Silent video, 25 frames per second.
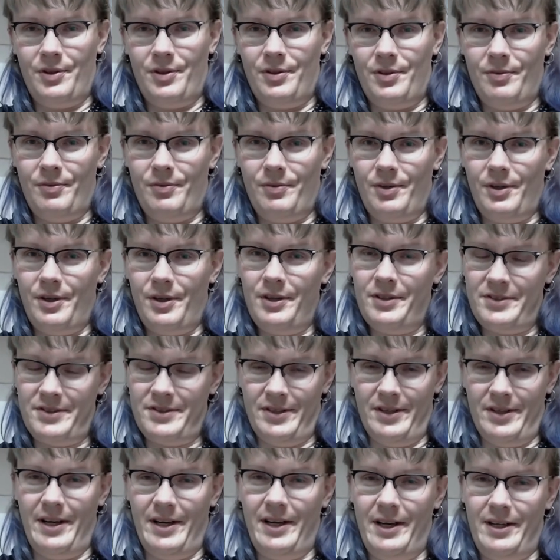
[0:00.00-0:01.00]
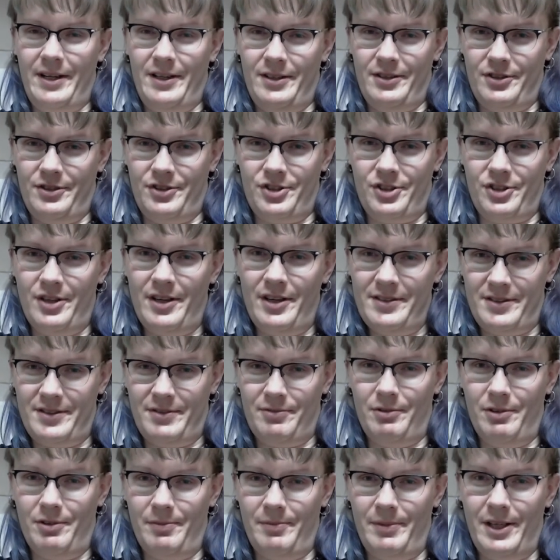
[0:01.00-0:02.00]
as a trans
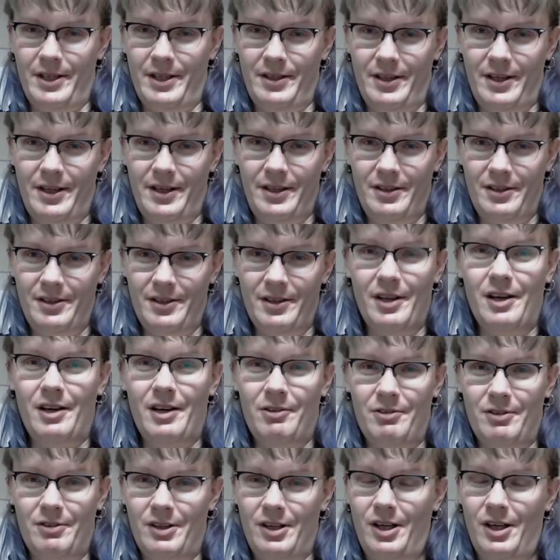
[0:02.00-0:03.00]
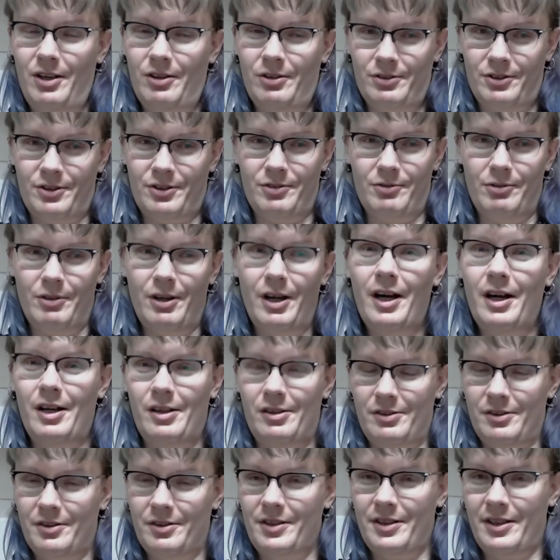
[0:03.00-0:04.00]
woman I know all too well
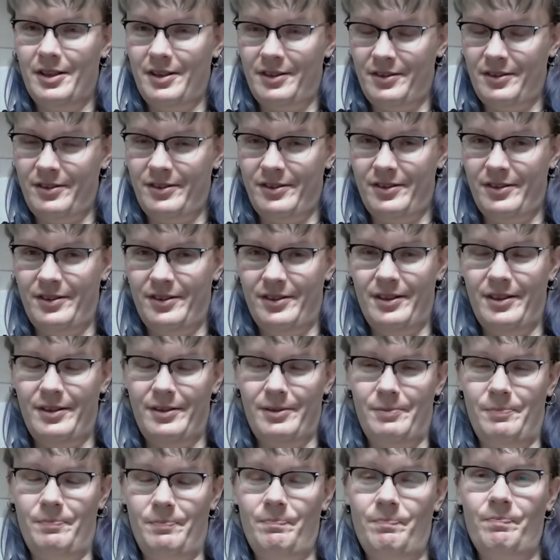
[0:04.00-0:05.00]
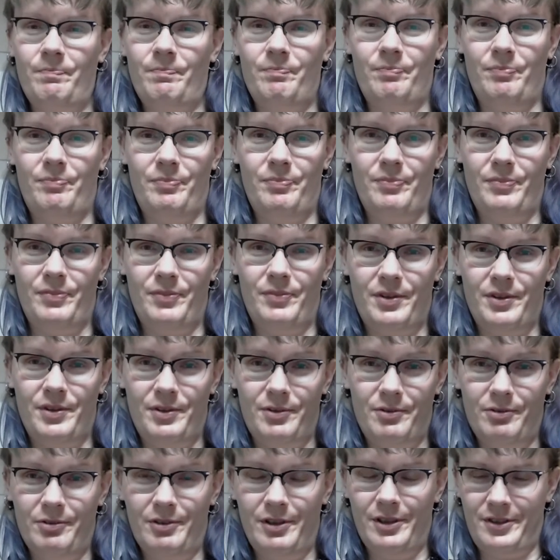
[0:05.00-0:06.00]
that
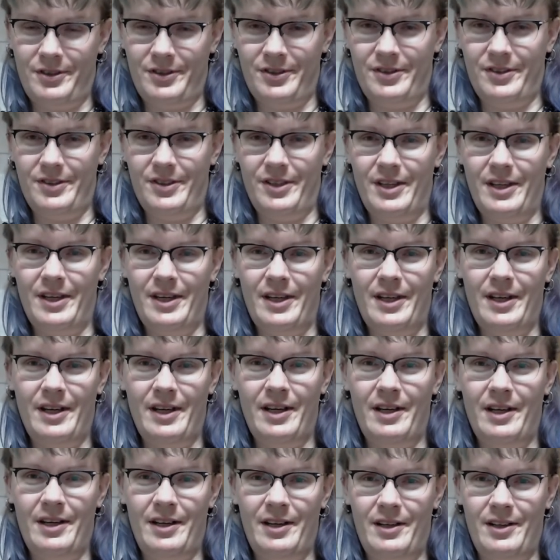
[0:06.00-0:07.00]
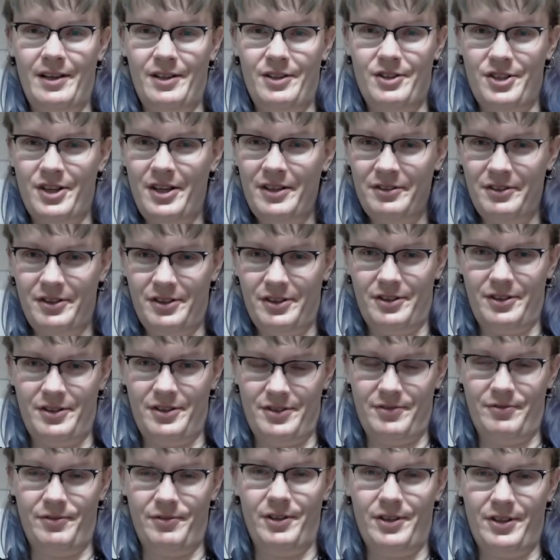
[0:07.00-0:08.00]
what the gender
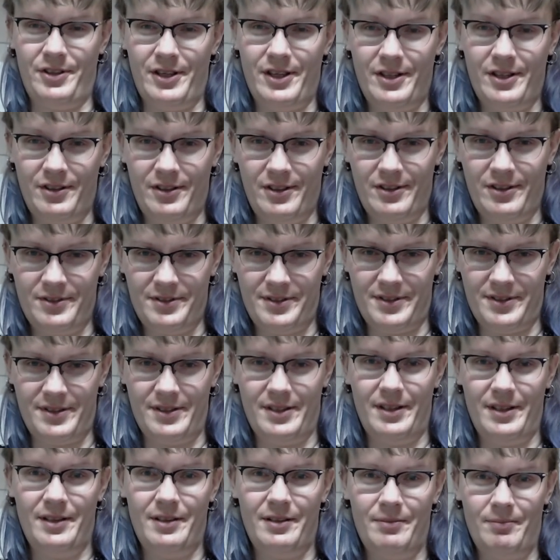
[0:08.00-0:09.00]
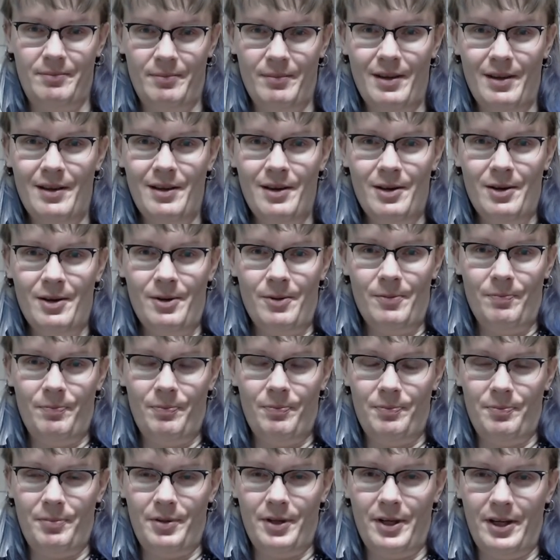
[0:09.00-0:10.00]
dysphoria is,
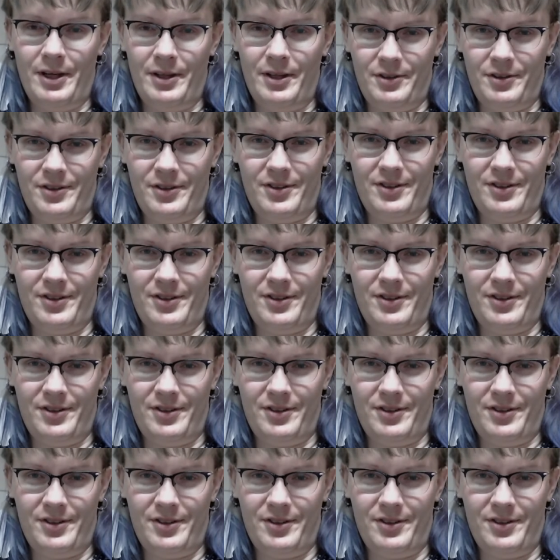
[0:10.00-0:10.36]
but